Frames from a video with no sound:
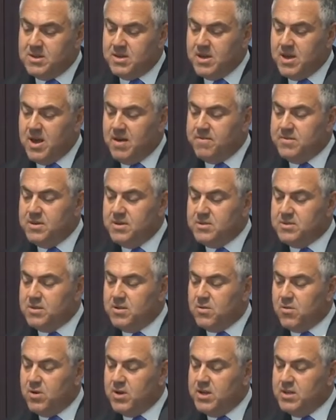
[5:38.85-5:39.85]
and governors
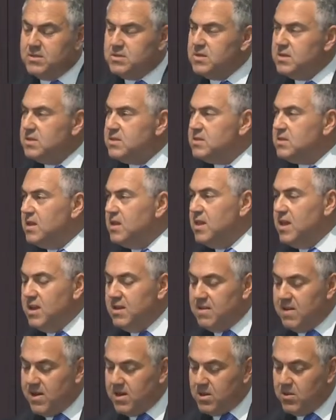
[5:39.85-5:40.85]
agreed to the Sydney
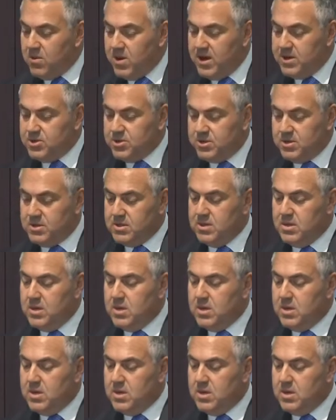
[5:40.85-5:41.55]
Declaration,